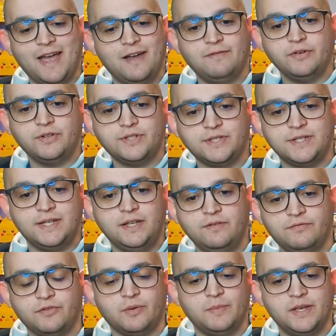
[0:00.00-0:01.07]
ever seen
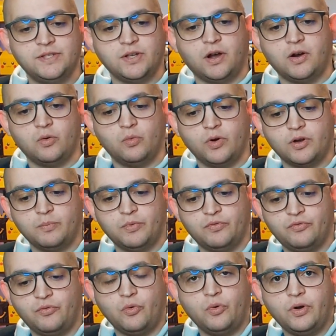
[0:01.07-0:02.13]
from his artwork
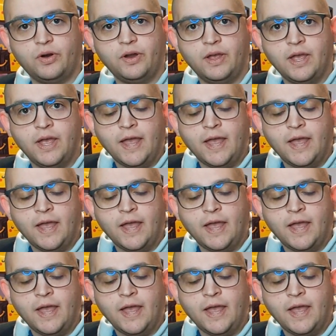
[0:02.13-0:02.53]
before.